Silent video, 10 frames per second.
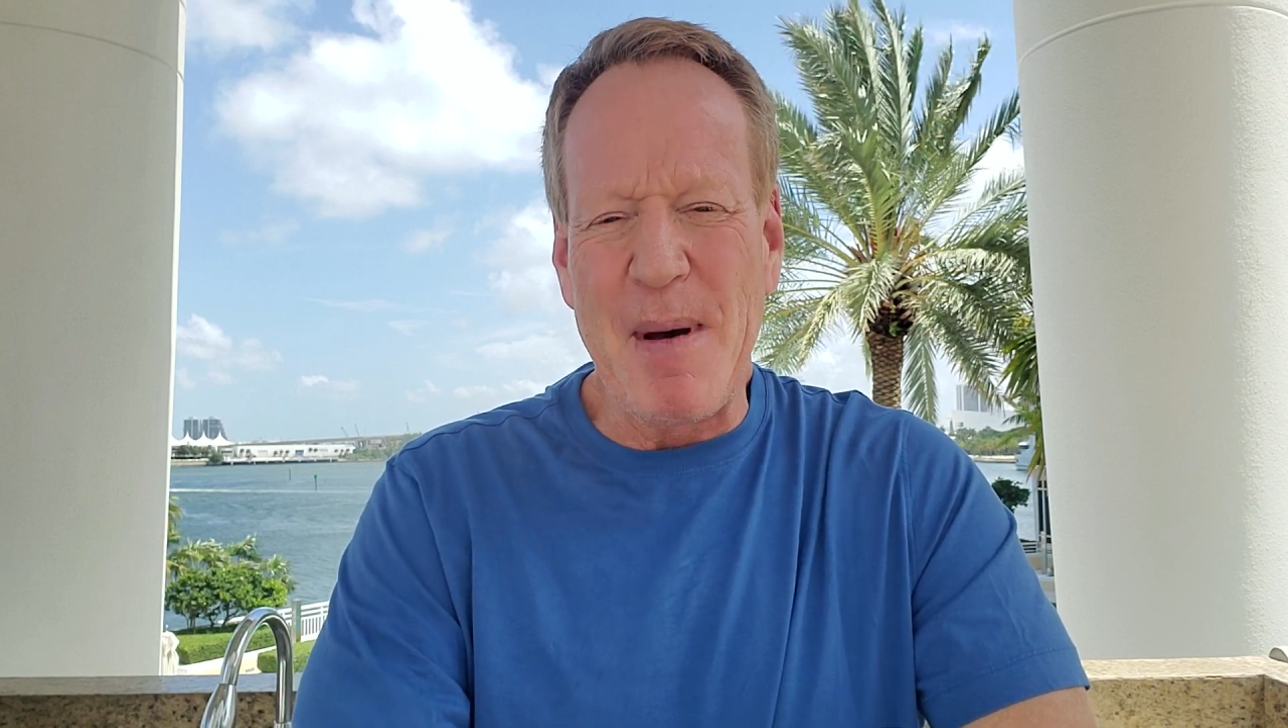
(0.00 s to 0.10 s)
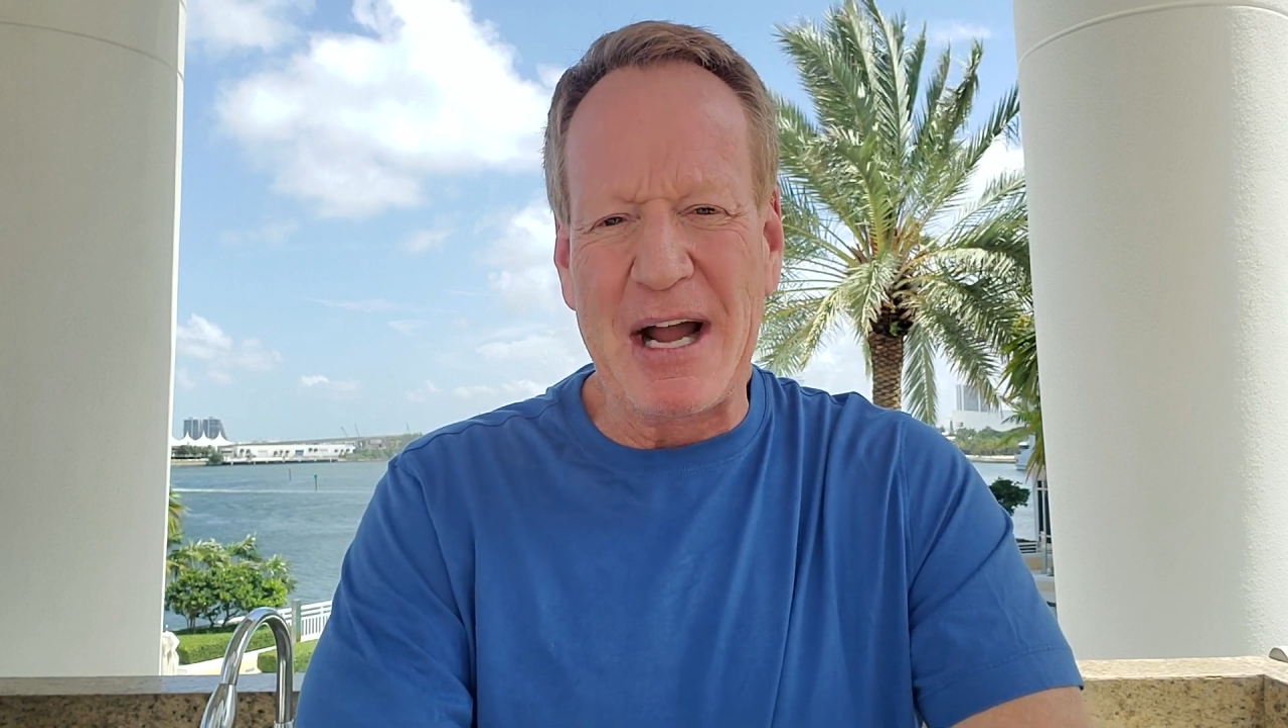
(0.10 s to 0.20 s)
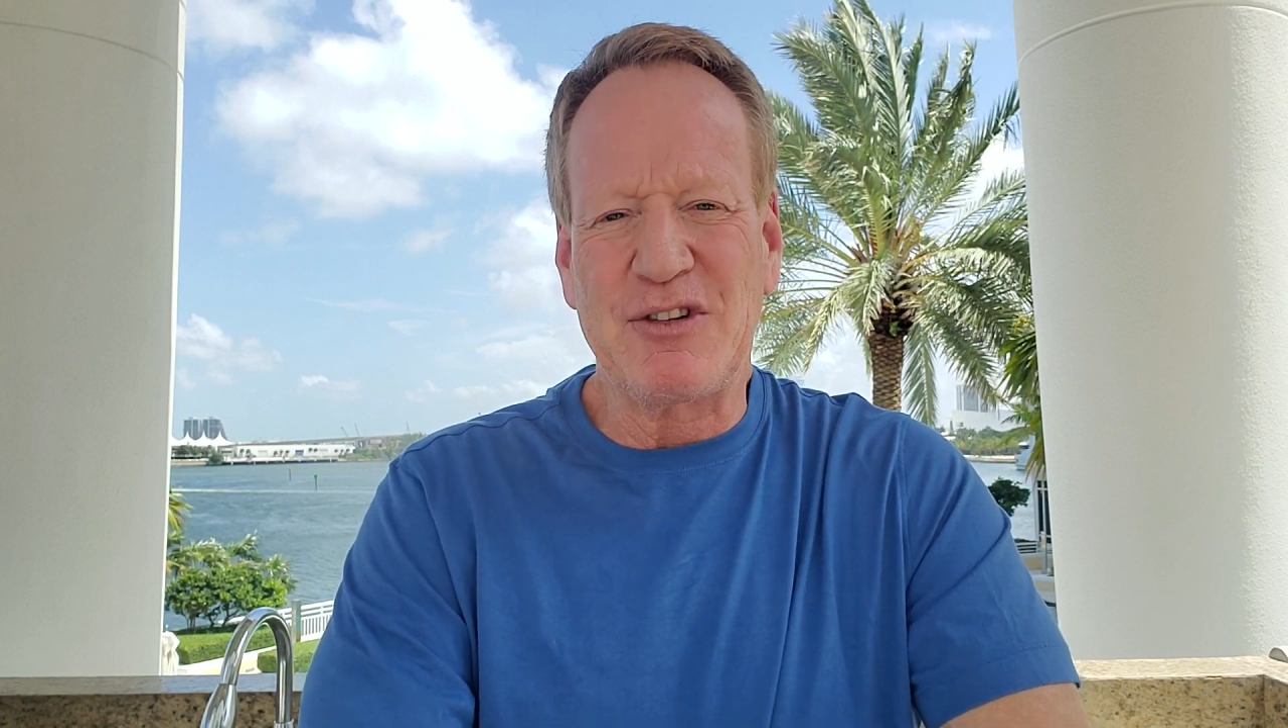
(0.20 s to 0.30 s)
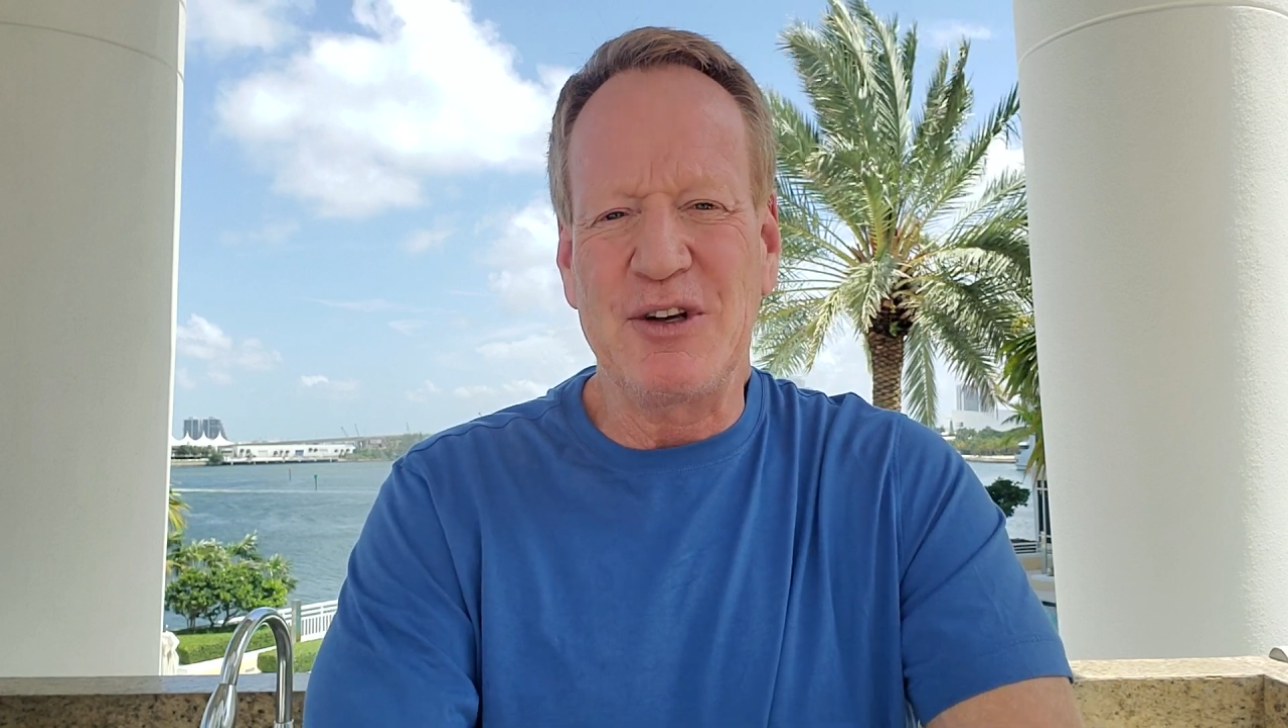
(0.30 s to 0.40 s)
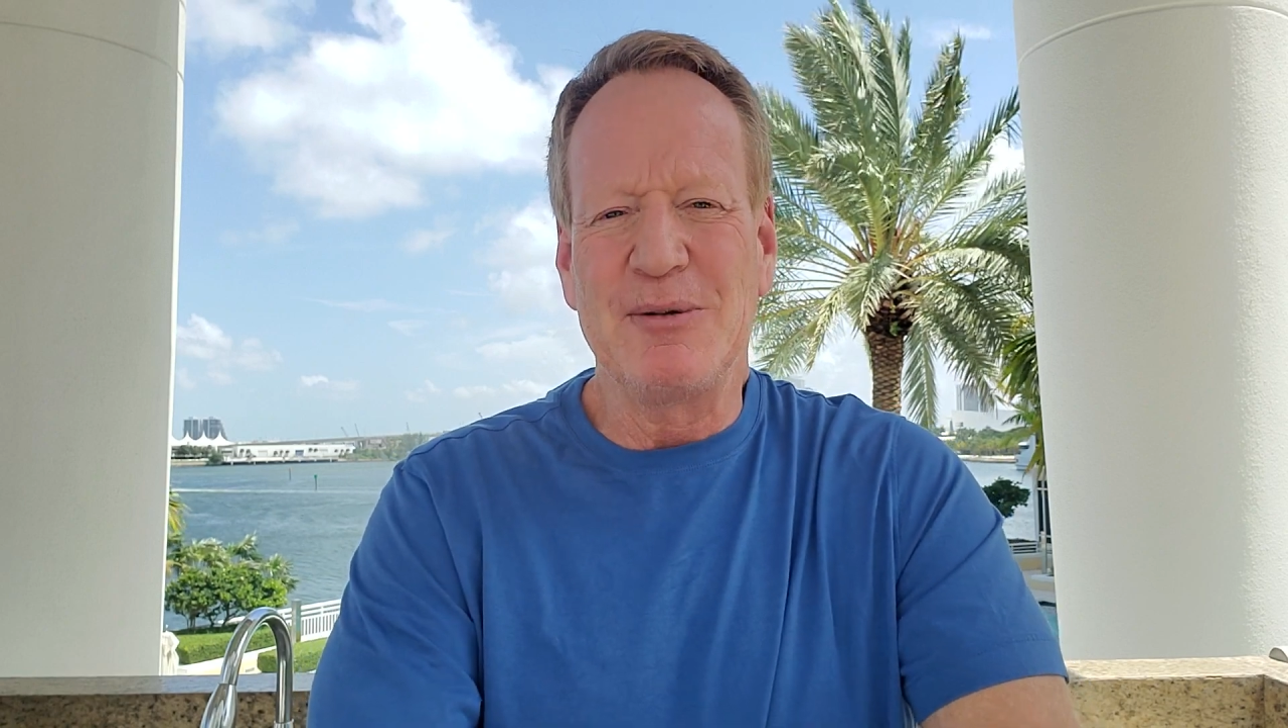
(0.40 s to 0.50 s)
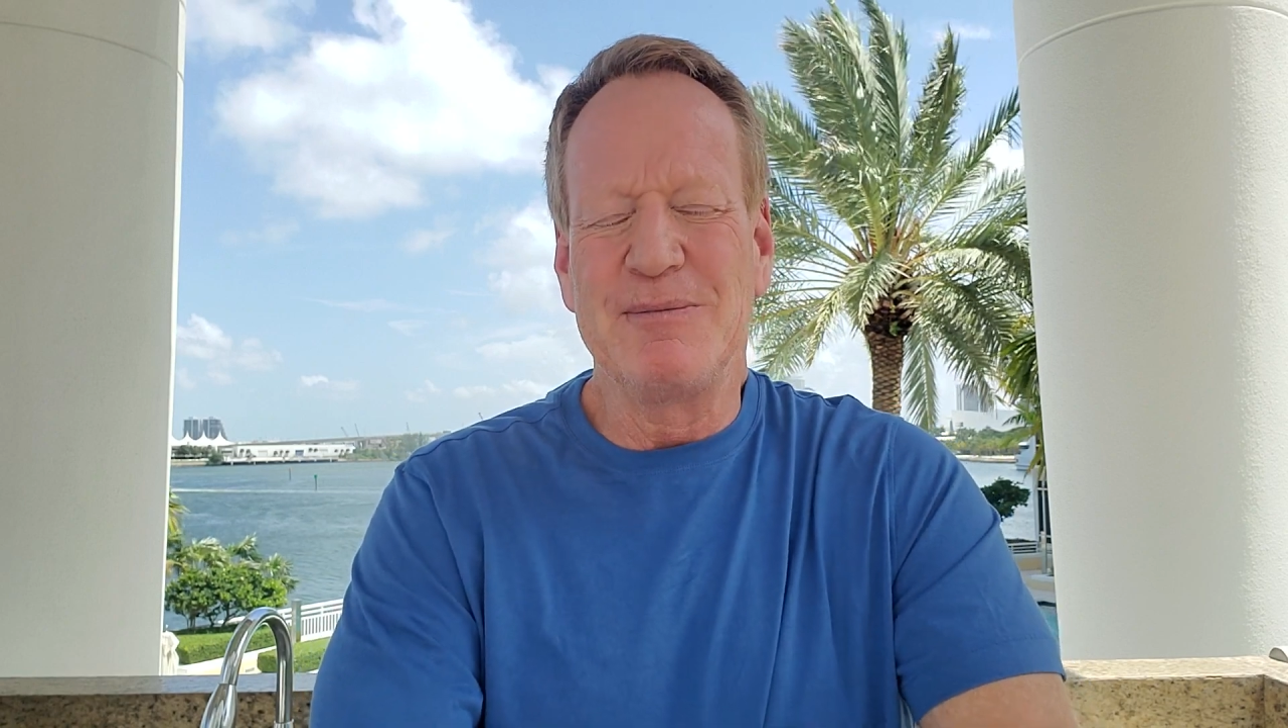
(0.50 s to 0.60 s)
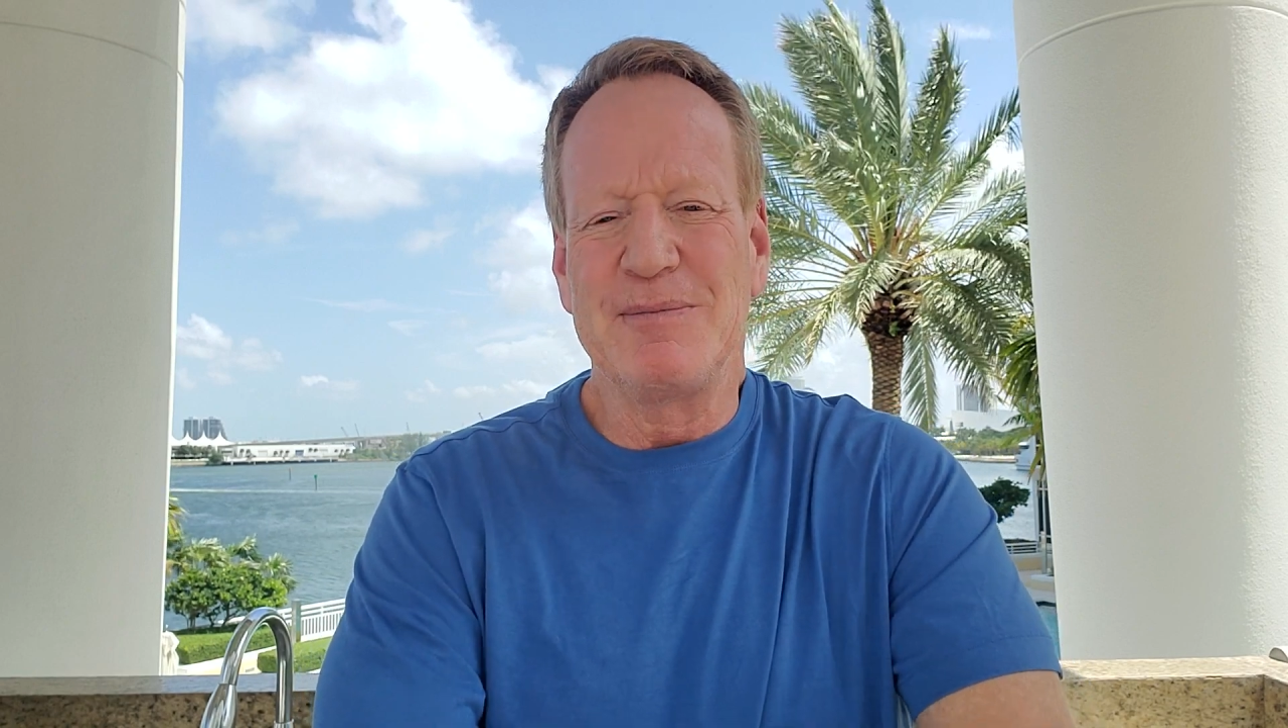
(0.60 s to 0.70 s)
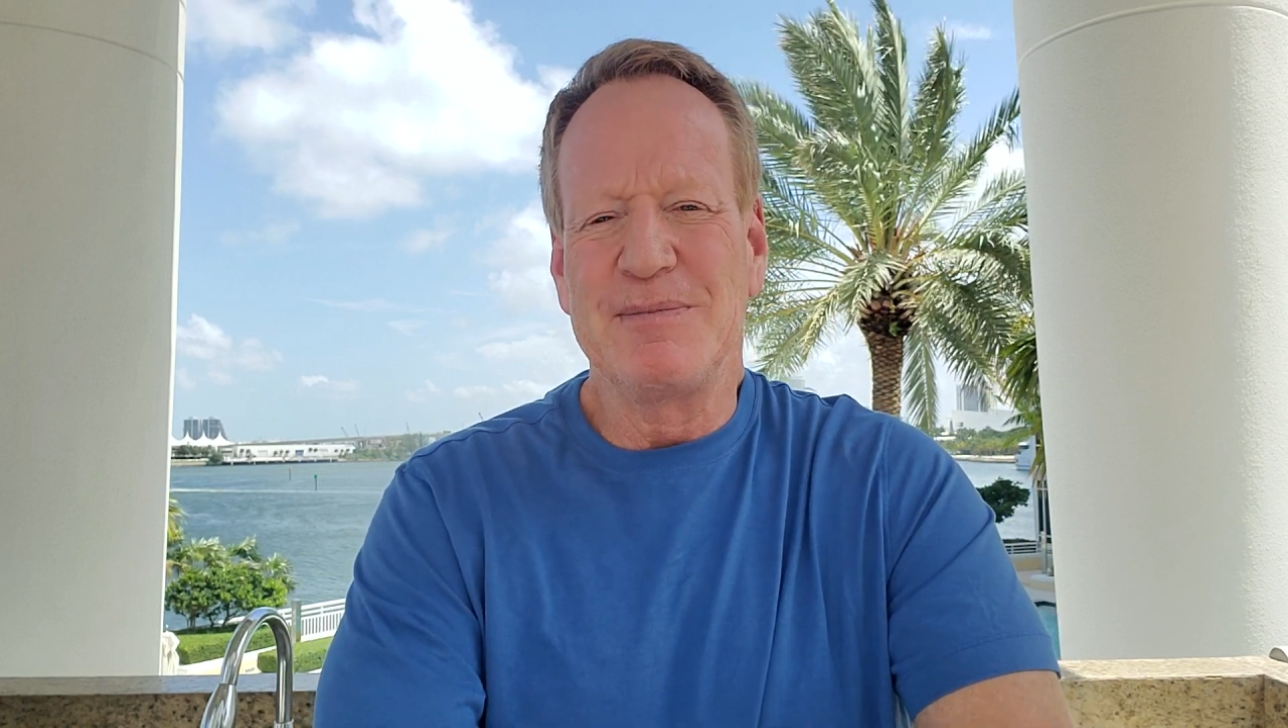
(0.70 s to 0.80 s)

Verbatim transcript: back to you.